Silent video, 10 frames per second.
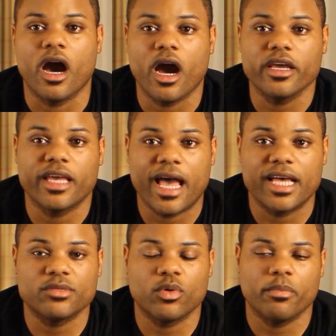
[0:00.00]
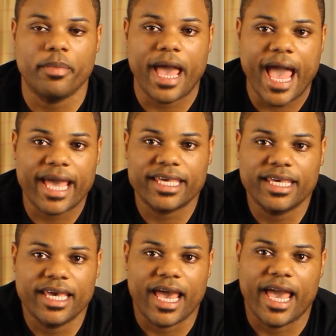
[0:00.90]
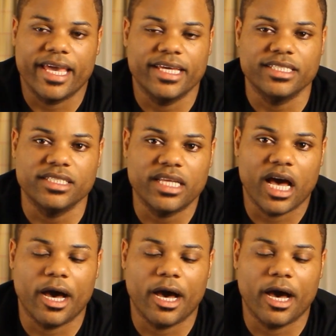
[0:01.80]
Alright guys, we're back, and